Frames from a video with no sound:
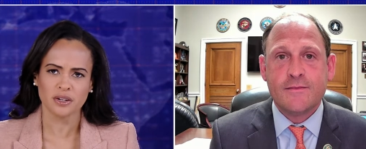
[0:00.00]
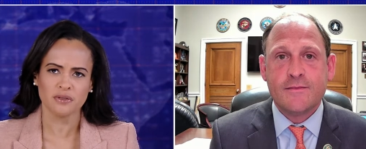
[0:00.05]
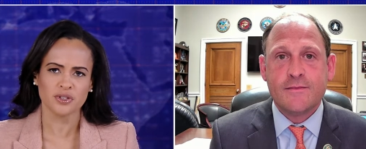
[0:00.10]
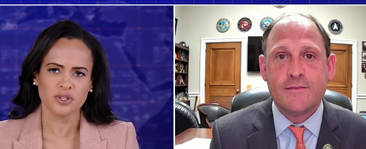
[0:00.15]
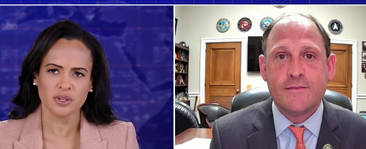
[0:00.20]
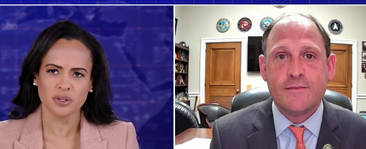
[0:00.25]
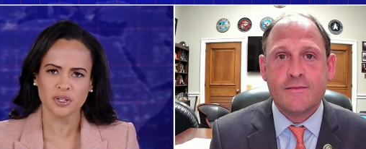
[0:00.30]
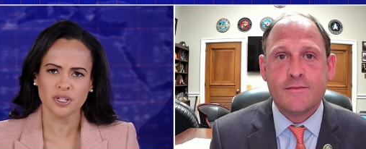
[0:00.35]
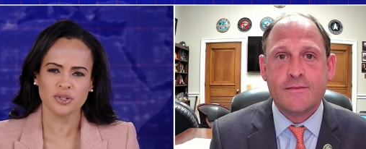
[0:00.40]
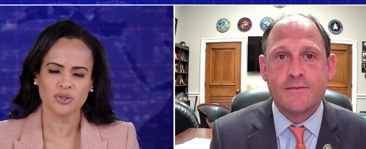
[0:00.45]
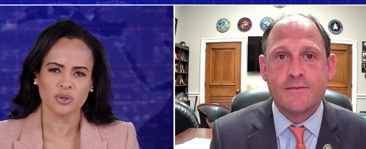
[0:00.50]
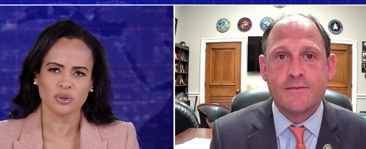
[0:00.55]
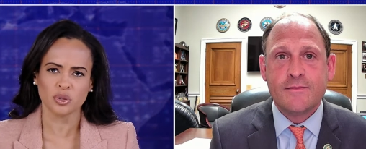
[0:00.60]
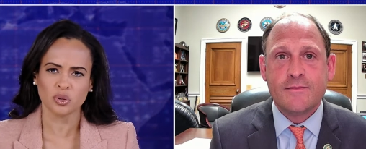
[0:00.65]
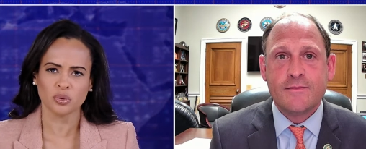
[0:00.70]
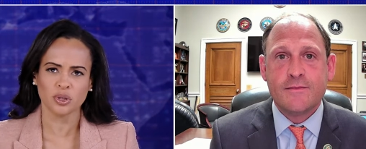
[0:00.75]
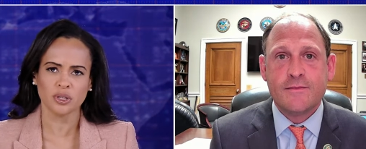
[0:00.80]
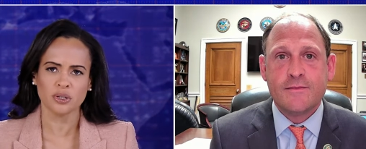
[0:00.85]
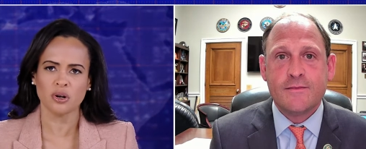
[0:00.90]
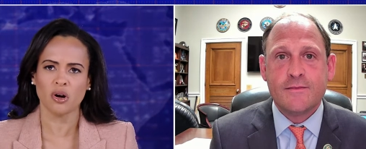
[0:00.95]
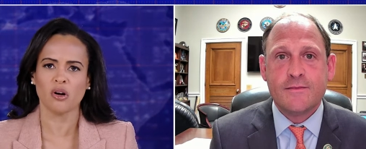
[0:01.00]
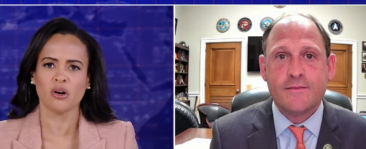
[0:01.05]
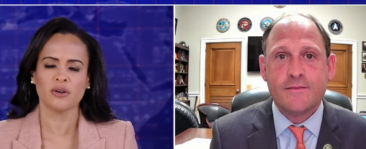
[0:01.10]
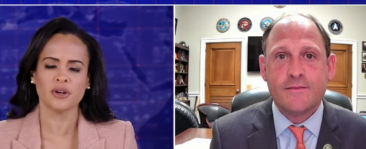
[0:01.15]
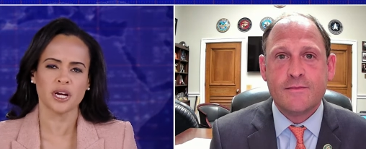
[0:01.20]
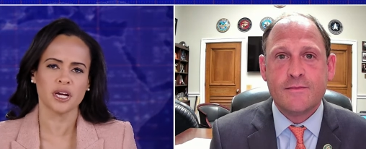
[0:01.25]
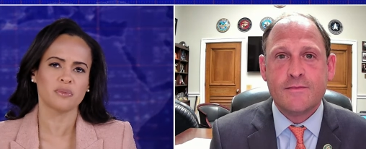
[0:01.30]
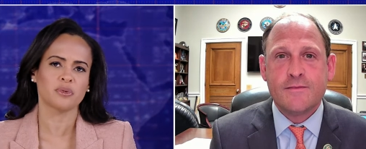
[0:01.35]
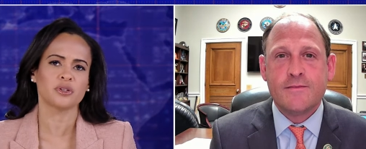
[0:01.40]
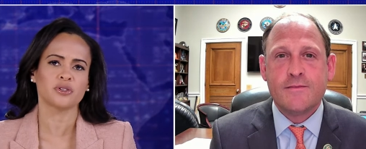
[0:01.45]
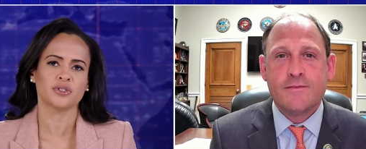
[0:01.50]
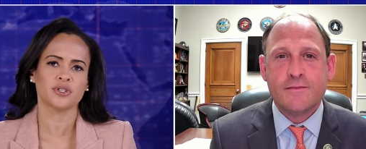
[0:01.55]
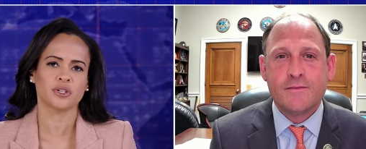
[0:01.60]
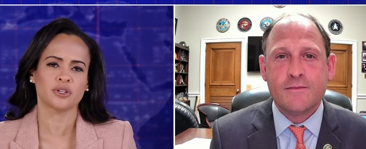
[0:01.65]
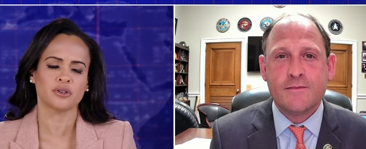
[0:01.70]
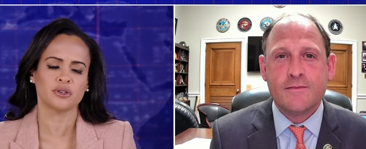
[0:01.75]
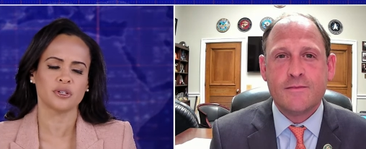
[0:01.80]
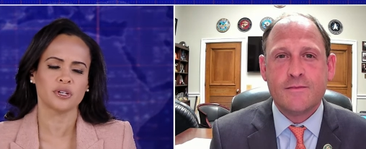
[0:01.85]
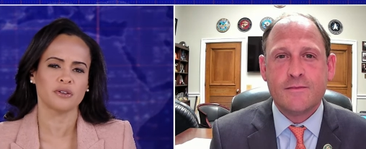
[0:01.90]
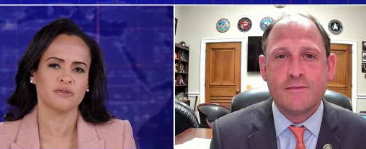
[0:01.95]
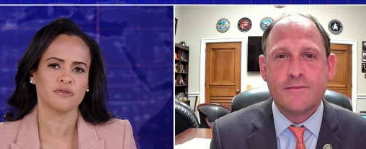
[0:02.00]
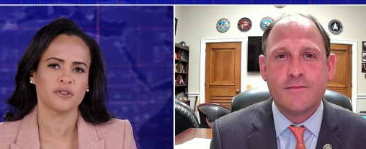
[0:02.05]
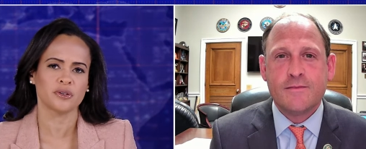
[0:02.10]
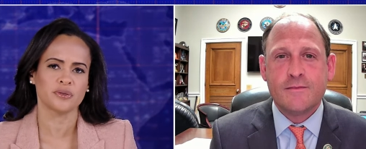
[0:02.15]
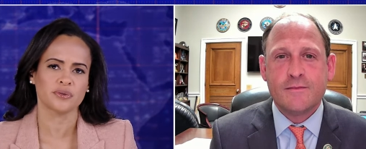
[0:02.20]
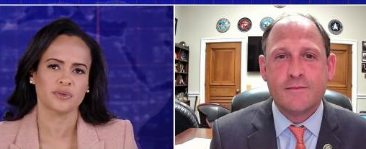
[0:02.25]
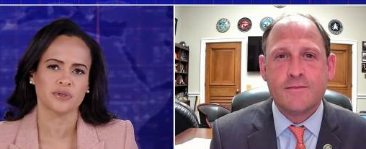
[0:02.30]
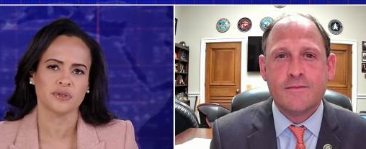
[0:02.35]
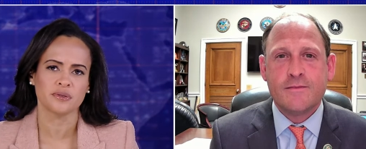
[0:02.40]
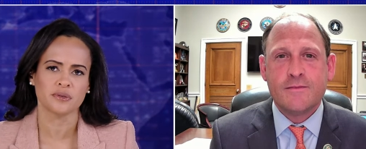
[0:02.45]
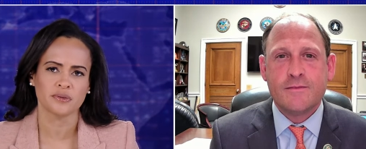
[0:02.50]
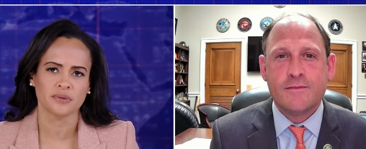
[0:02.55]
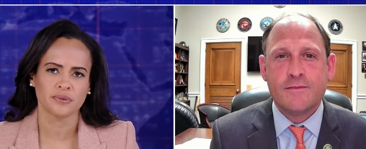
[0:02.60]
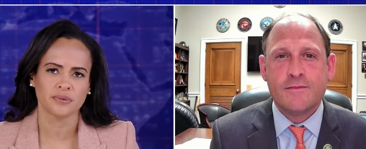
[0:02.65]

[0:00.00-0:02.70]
Speaker 1: Scalise or Jordan aren't able to secure enough votes?